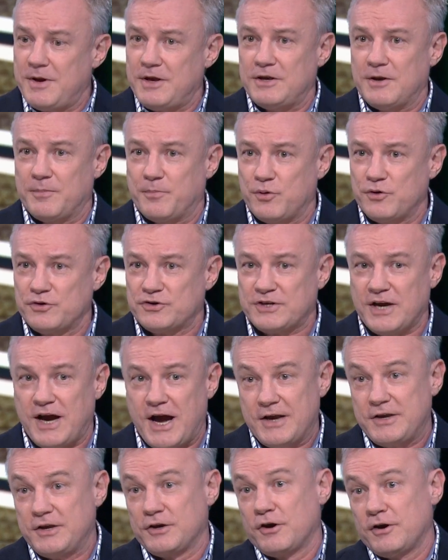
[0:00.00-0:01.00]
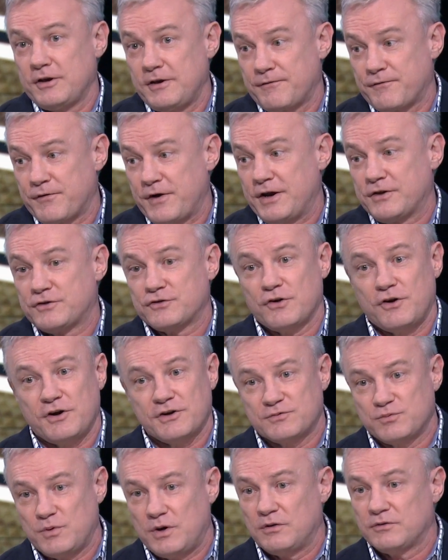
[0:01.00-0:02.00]
in, you pushed hard, you got your
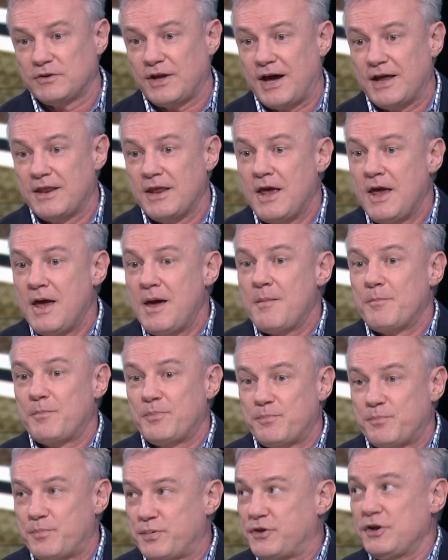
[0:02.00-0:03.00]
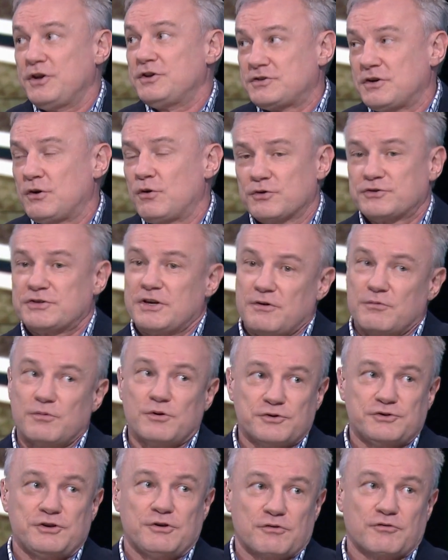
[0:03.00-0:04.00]
franchise, well done. But these are also the
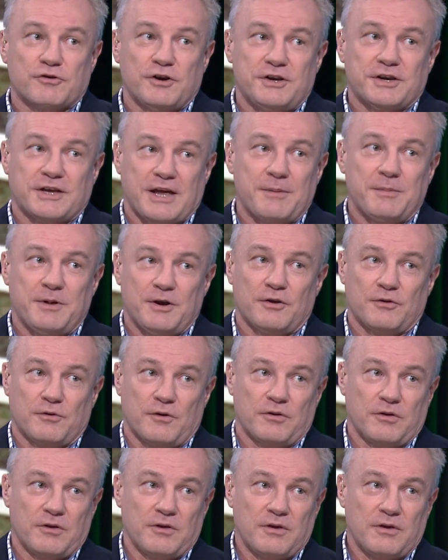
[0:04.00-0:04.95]
rules you agreed to come in on.